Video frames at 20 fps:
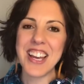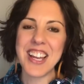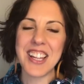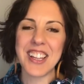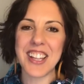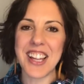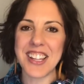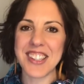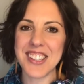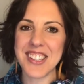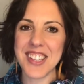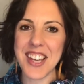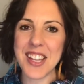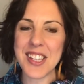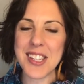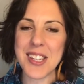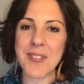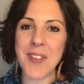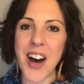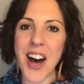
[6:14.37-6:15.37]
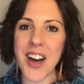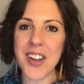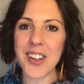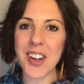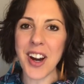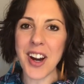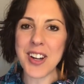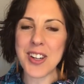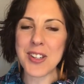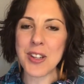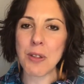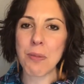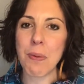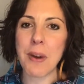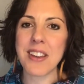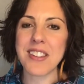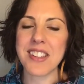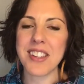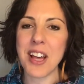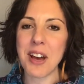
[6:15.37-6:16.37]
Let's get some On Guard
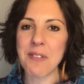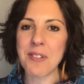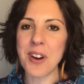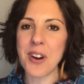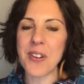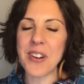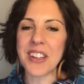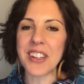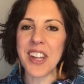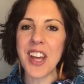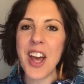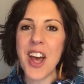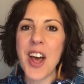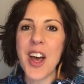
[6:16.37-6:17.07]
toothpaste love going.